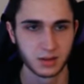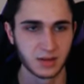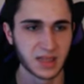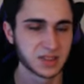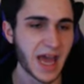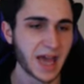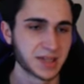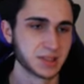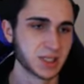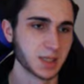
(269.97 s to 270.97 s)
That's a
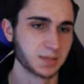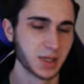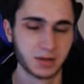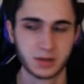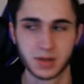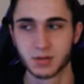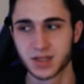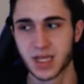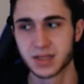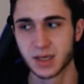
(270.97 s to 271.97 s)
taxi skip, and what
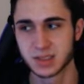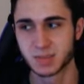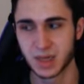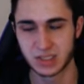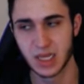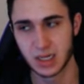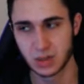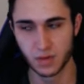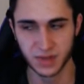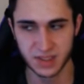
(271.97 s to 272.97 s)
that does is by standing
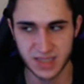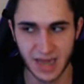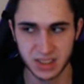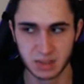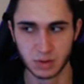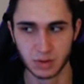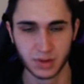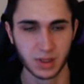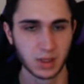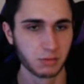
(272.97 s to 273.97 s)
over the taxi booth,